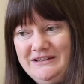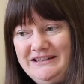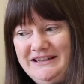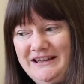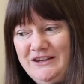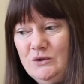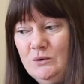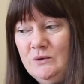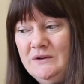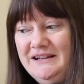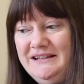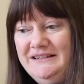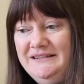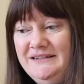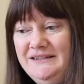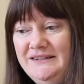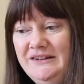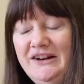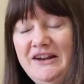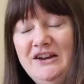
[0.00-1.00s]
They don't
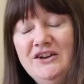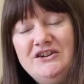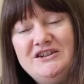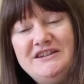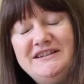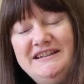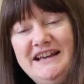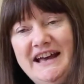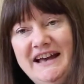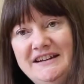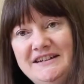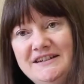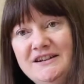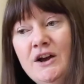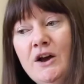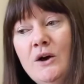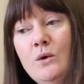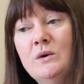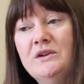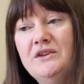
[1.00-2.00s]
necessarily understand
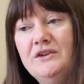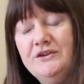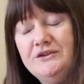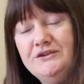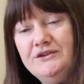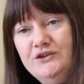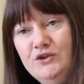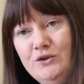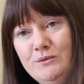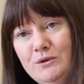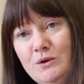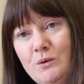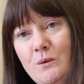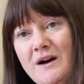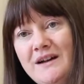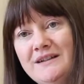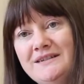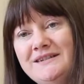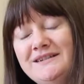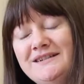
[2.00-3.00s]
what the consumer
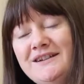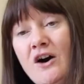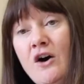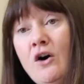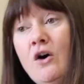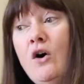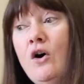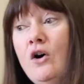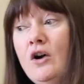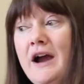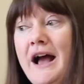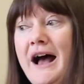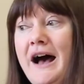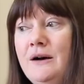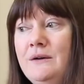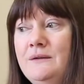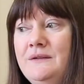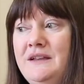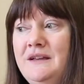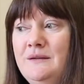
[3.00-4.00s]
wants or
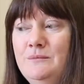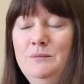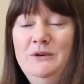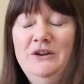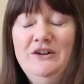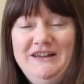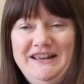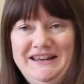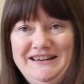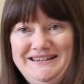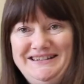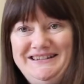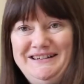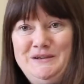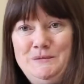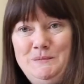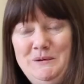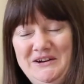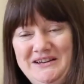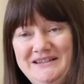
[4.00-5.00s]
how the employee is
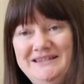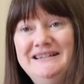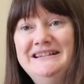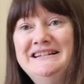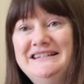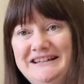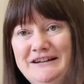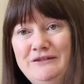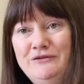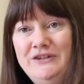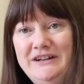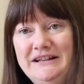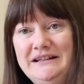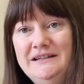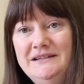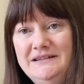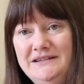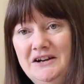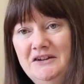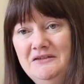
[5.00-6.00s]
experiencing delivering
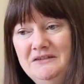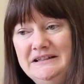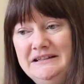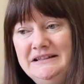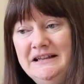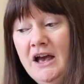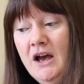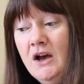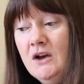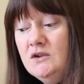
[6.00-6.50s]
the service.